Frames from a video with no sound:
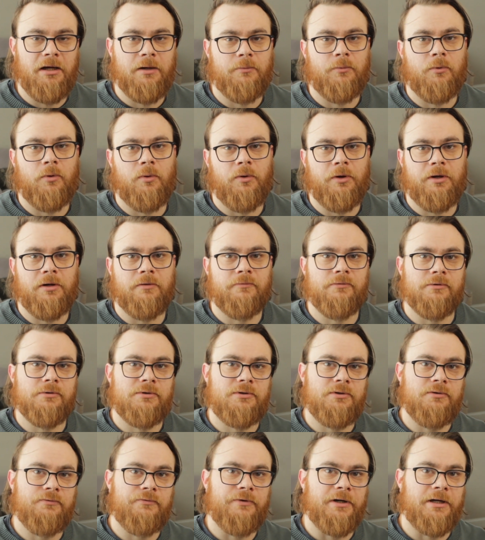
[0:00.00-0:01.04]
and we're looking for
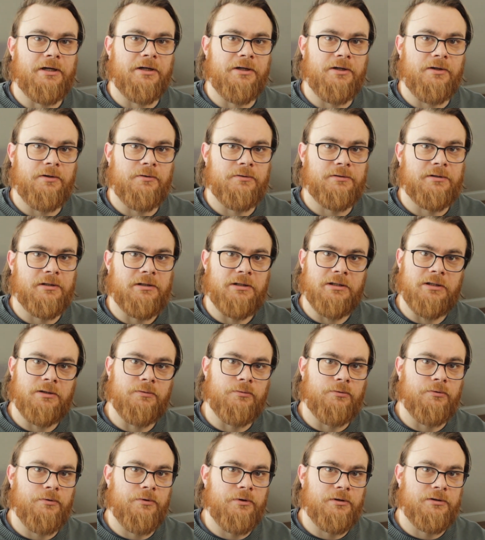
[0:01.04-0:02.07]
two values that
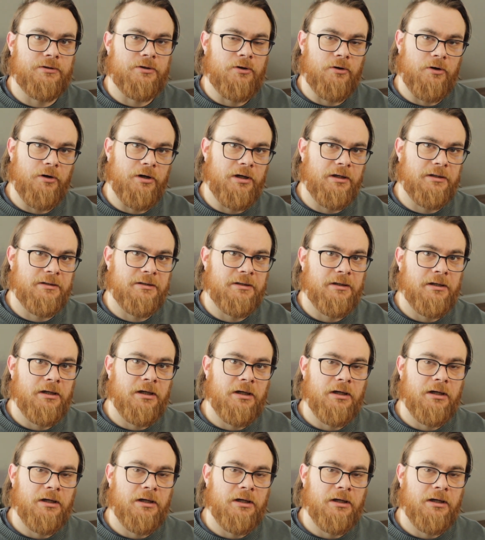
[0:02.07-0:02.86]
equal the target,